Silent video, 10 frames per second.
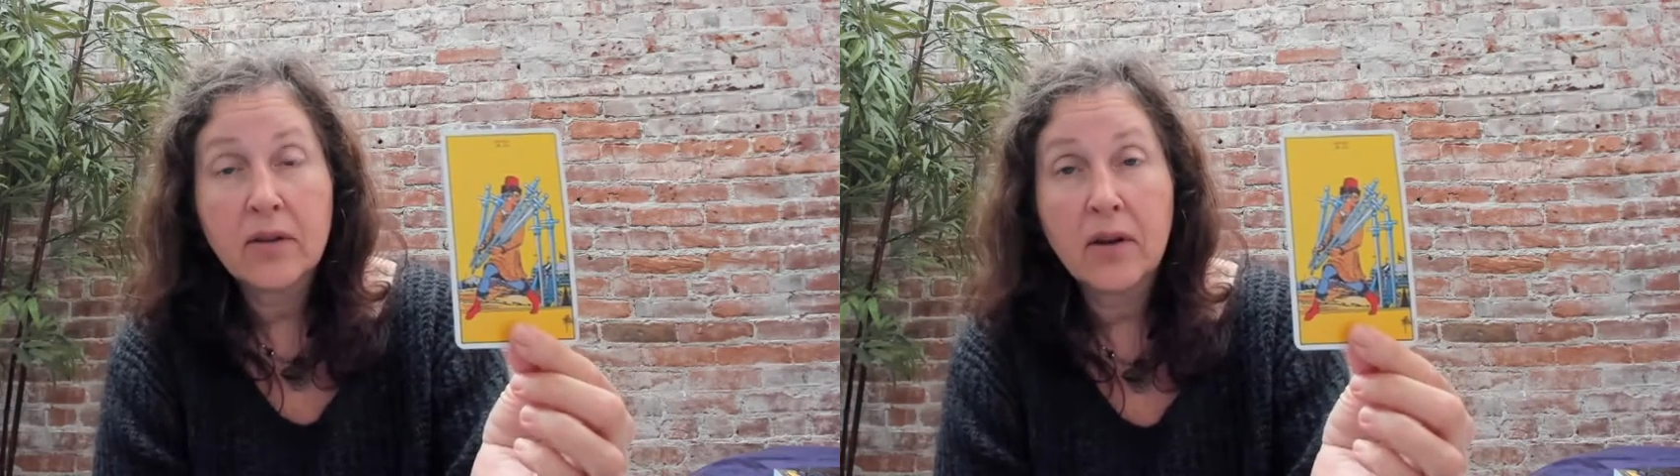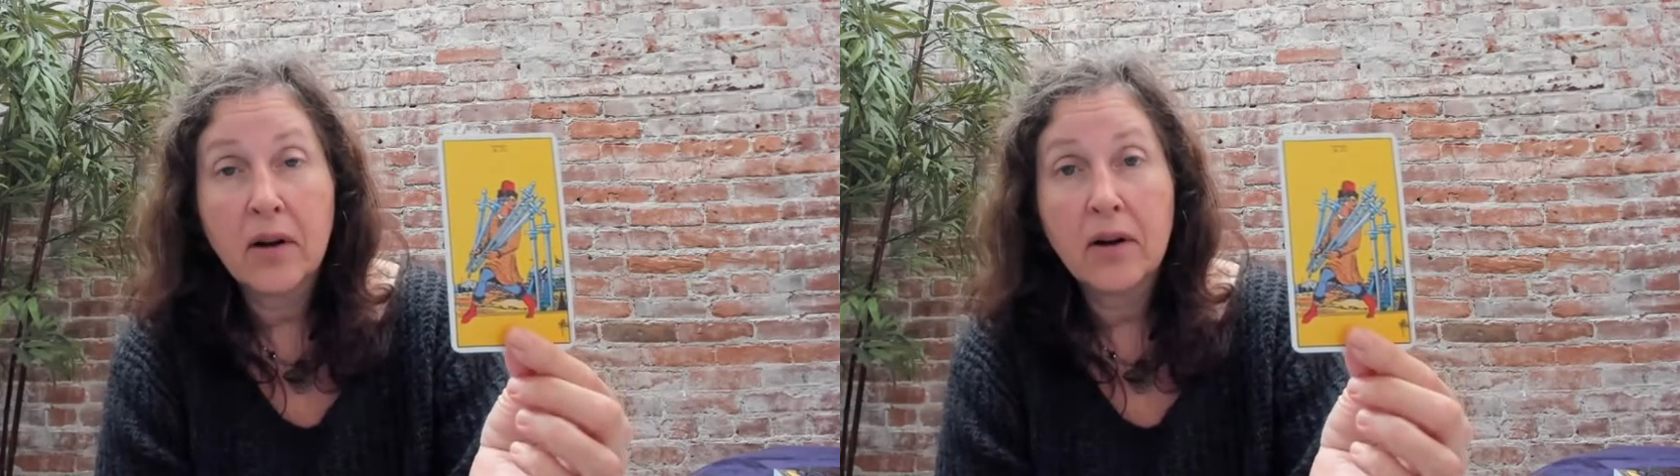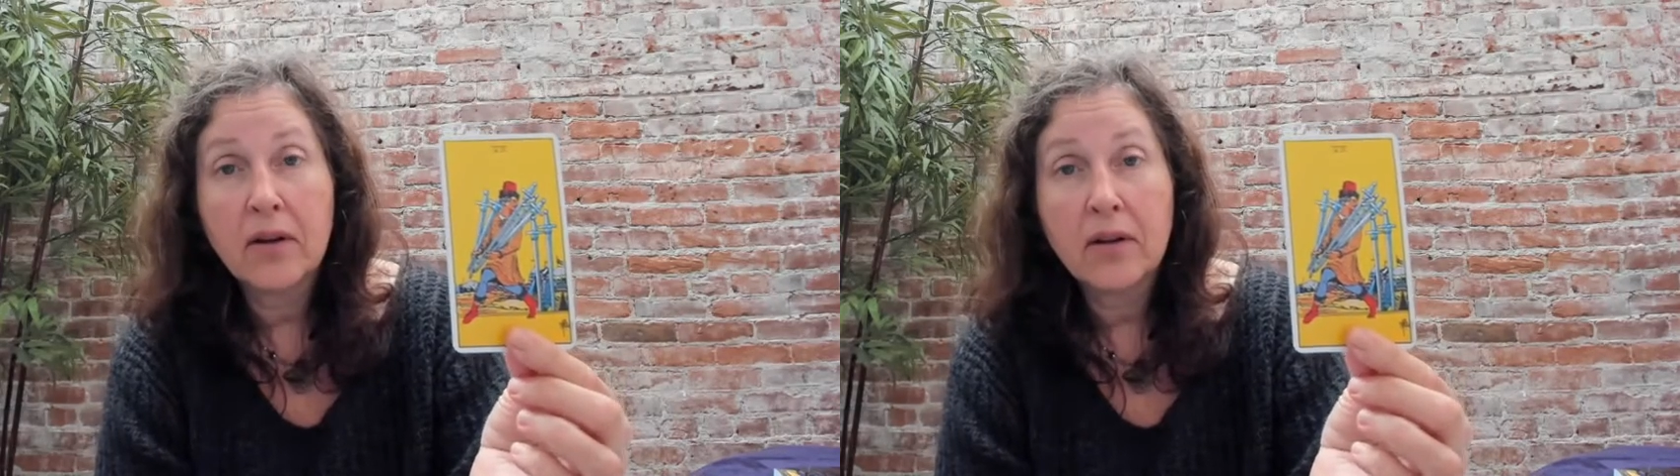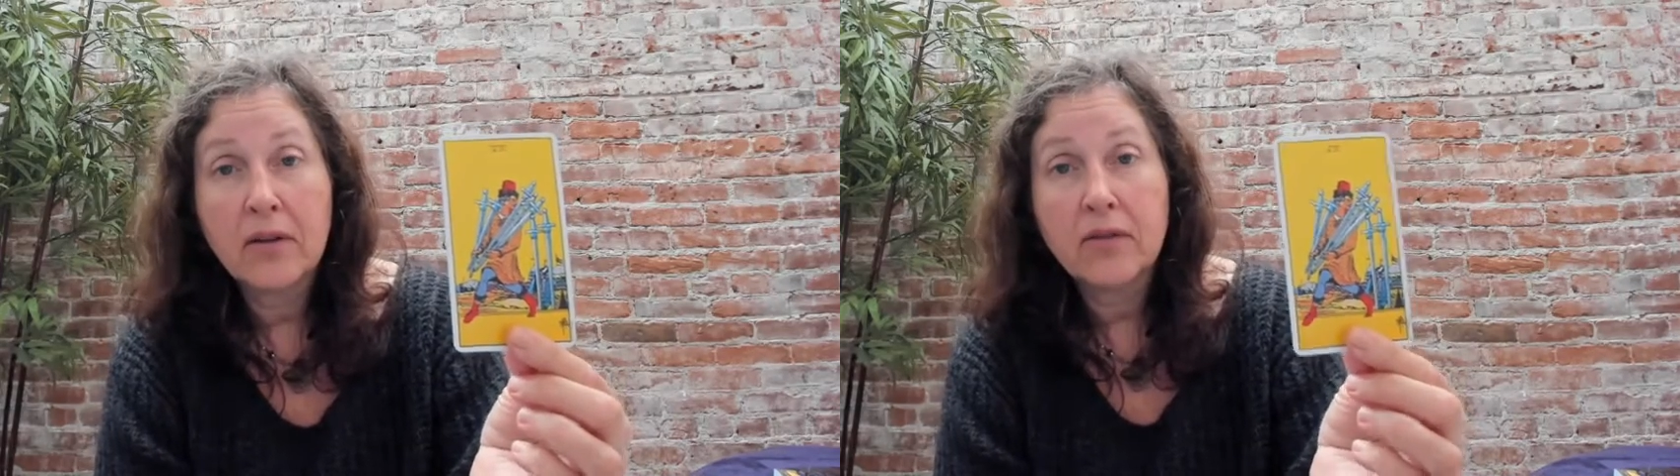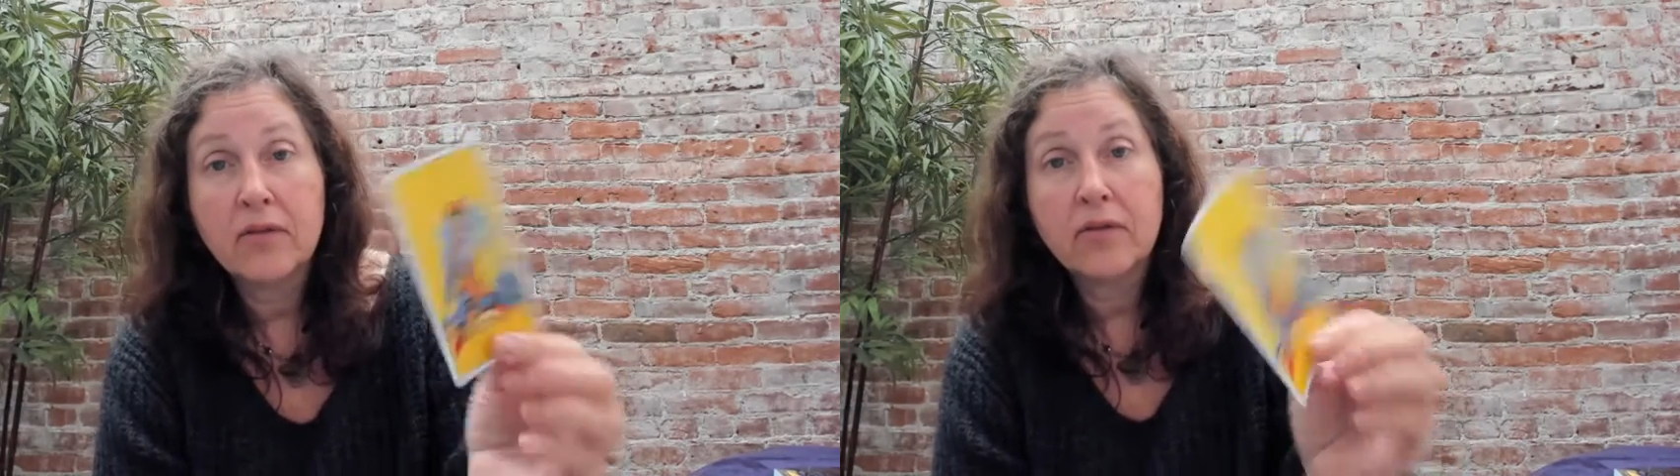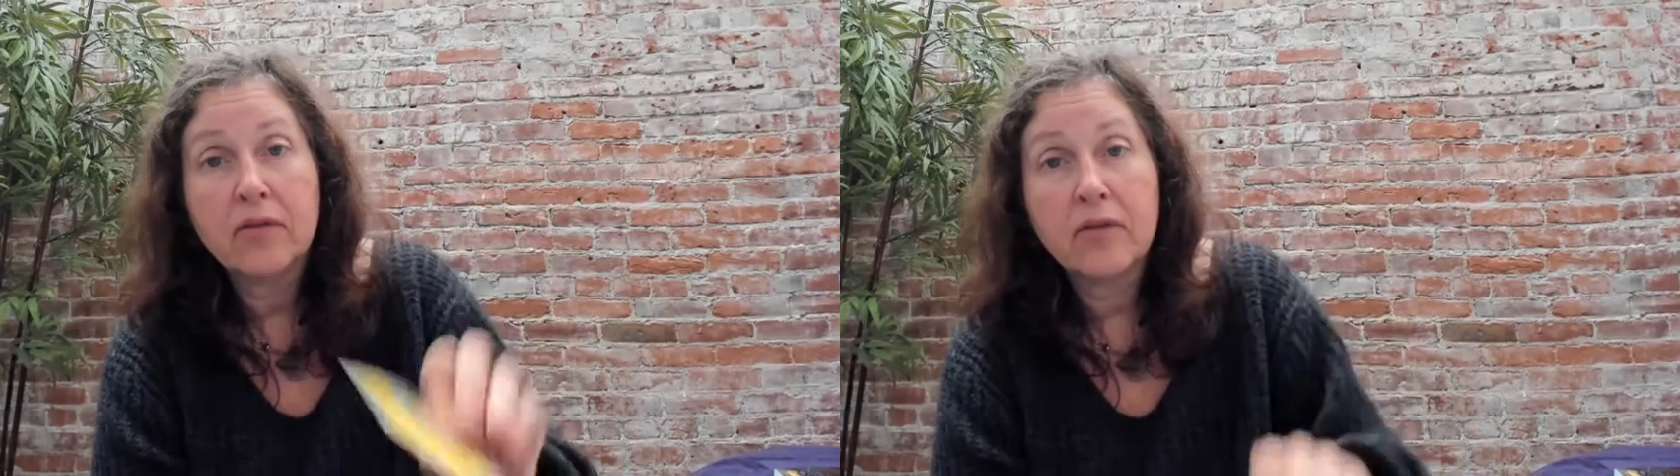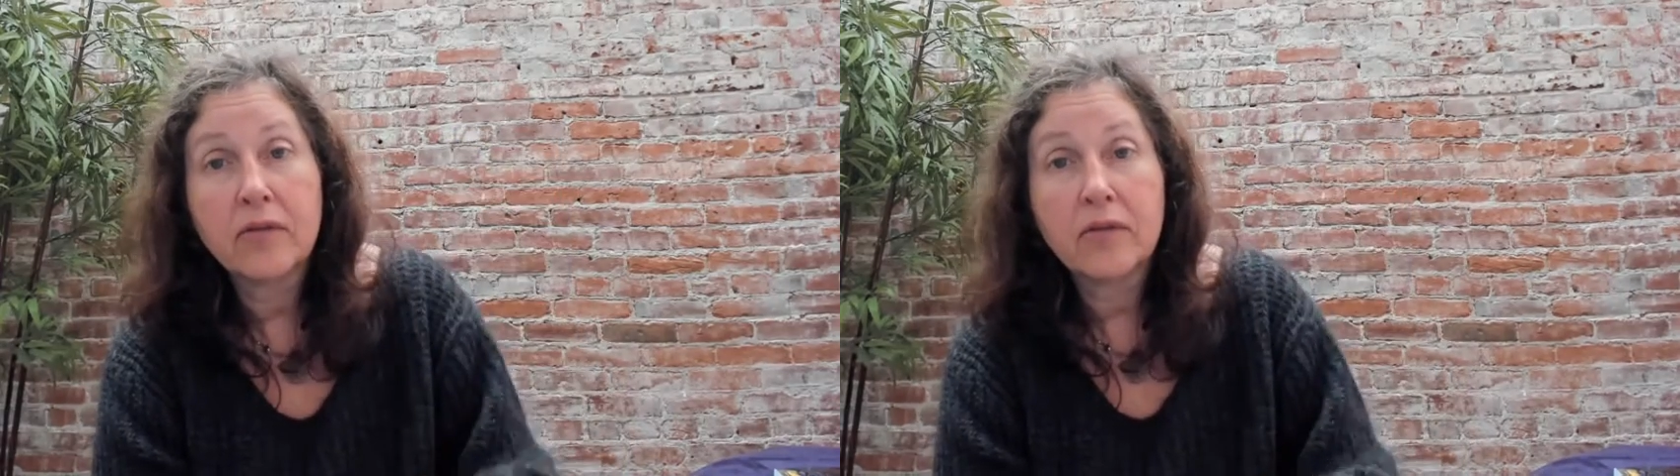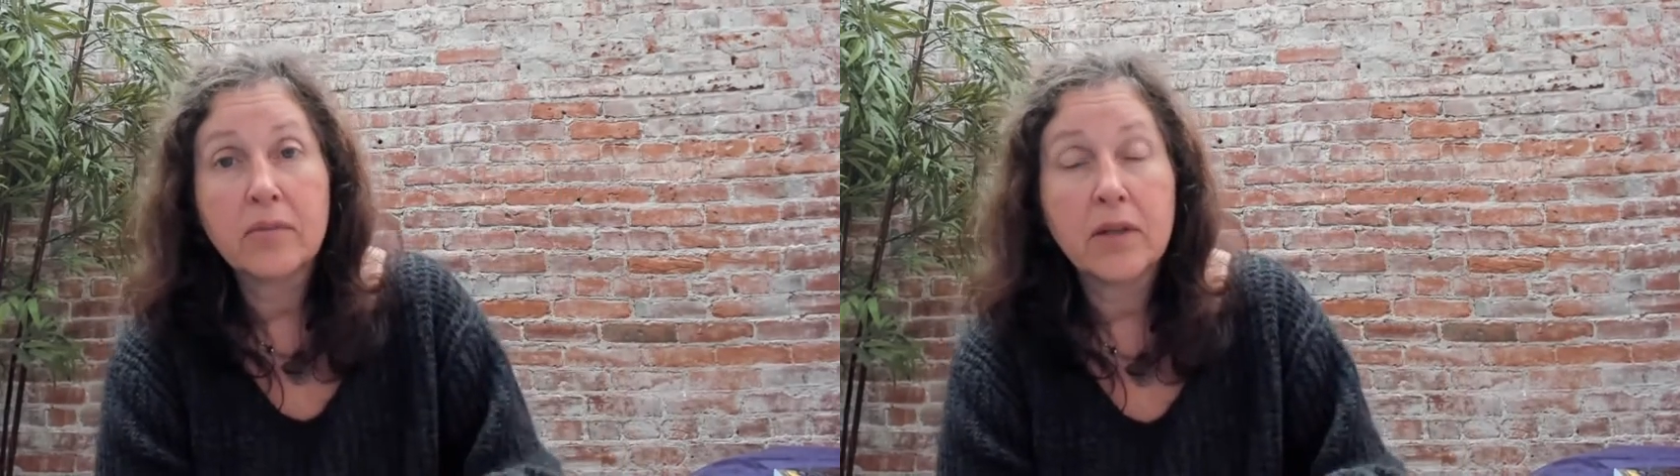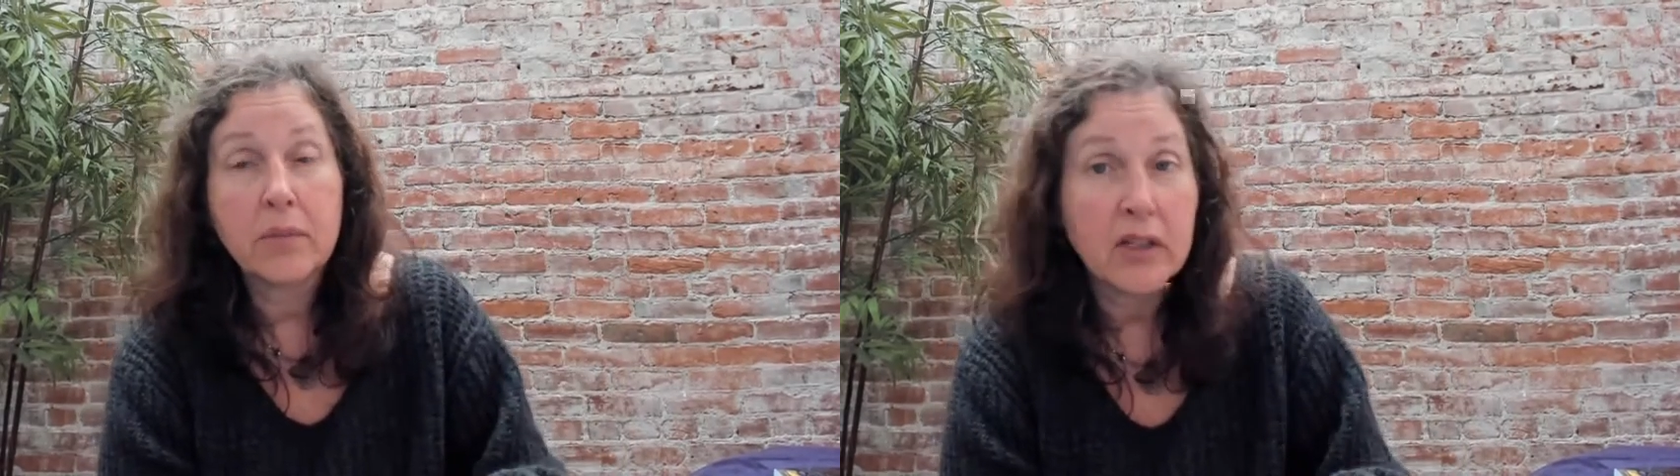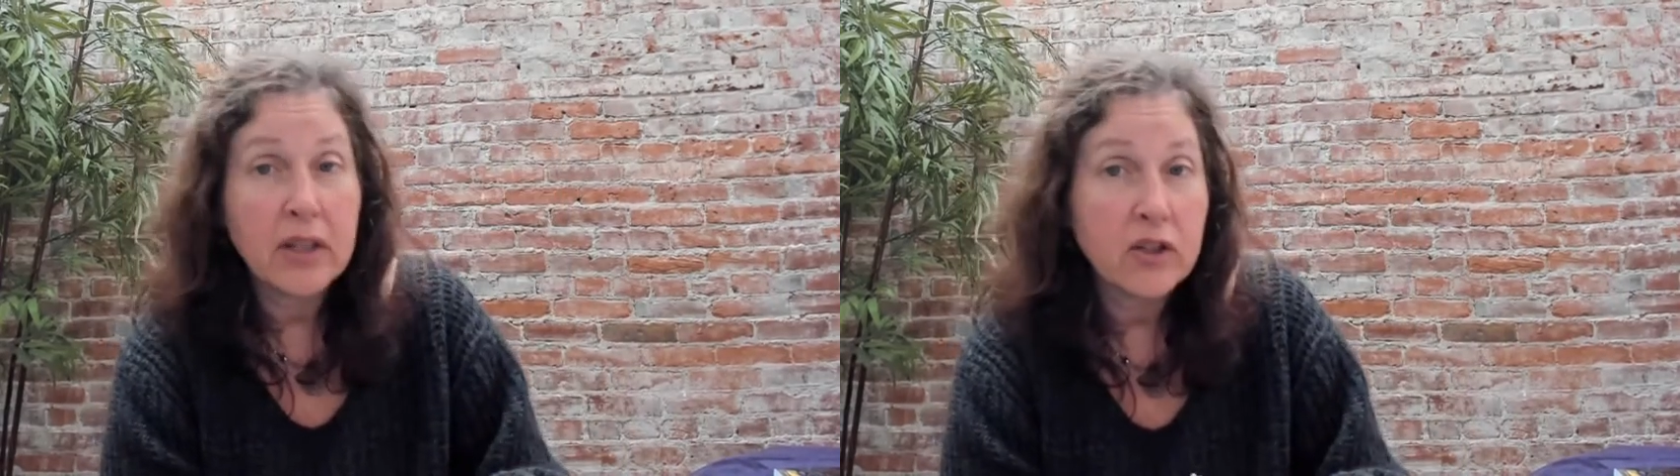card of
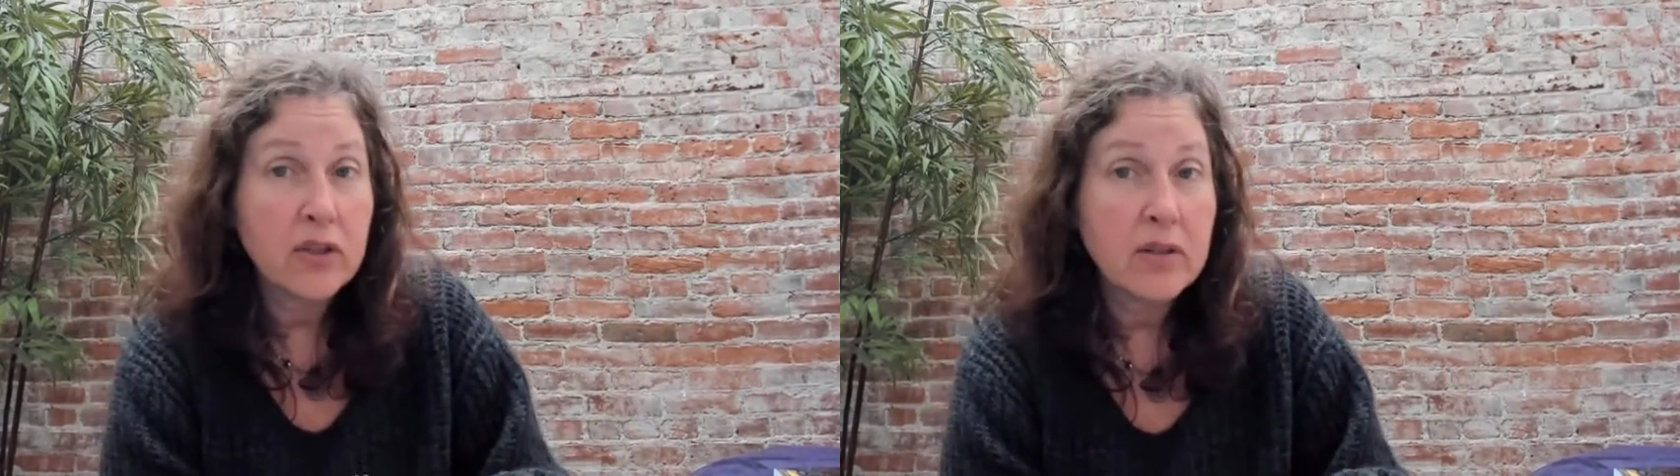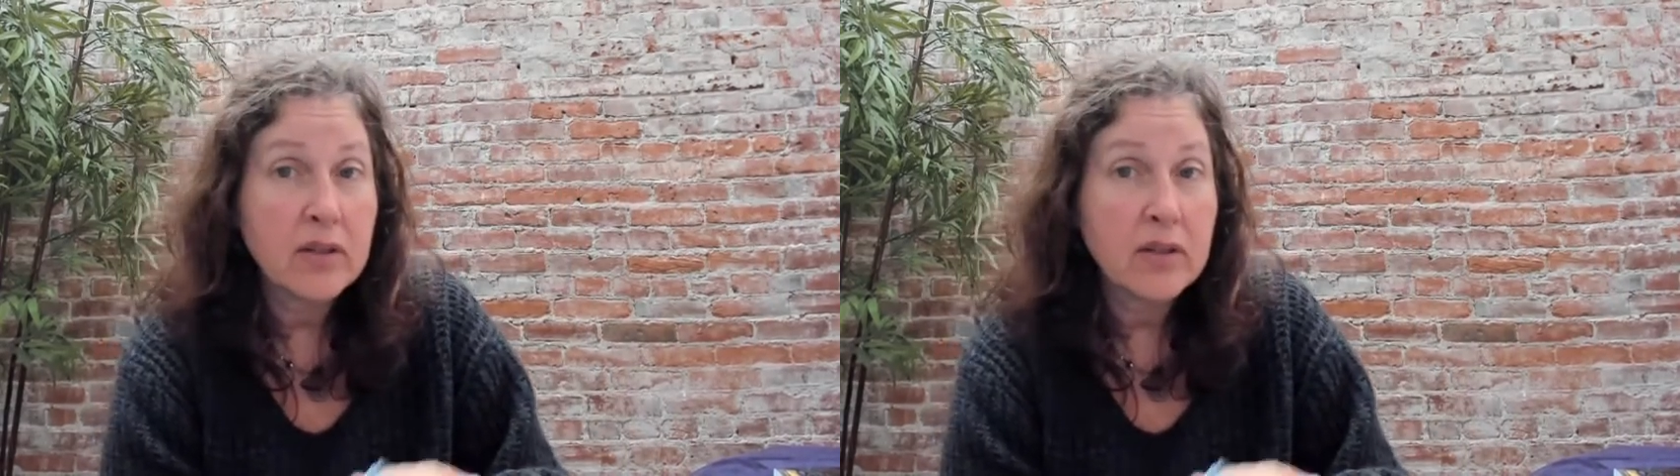manipulation.